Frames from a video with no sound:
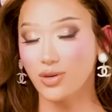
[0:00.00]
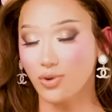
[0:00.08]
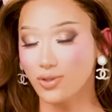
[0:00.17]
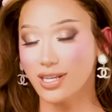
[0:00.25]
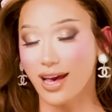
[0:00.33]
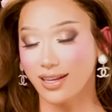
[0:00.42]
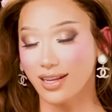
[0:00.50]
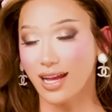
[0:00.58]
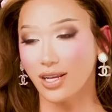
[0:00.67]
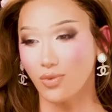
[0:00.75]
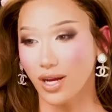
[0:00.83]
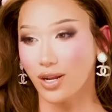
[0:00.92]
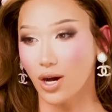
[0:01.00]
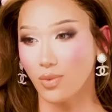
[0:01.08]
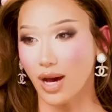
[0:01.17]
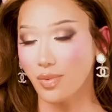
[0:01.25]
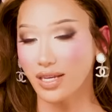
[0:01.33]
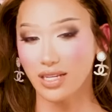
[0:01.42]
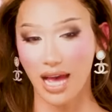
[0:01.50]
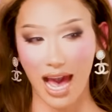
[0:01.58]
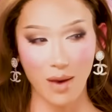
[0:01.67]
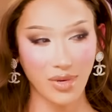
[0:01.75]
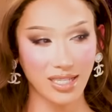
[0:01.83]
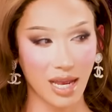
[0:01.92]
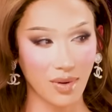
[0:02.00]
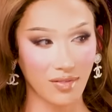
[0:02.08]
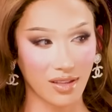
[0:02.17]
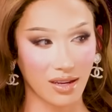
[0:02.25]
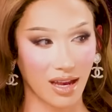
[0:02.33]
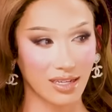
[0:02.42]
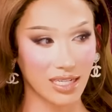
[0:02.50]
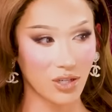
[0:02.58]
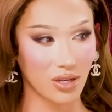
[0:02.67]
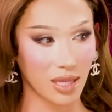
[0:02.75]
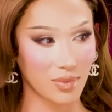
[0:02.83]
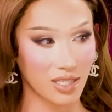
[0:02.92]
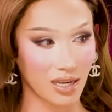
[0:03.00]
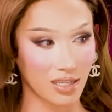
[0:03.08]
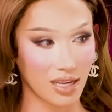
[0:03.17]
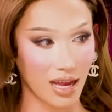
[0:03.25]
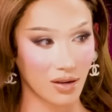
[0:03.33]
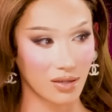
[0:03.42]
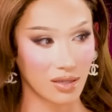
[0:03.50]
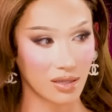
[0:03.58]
will send anyone home. I mean, how many times have Anetra lip synced now